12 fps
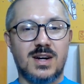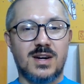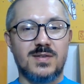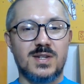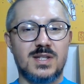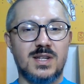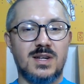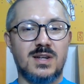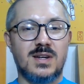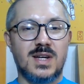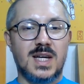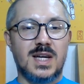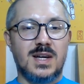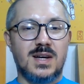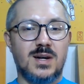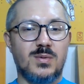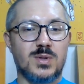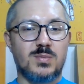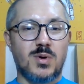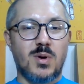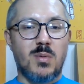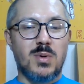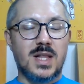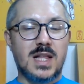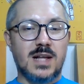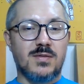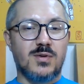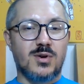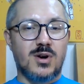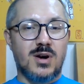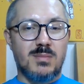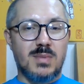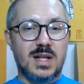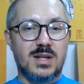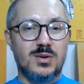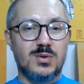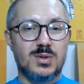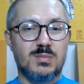Obviously, it was probably not for combat use,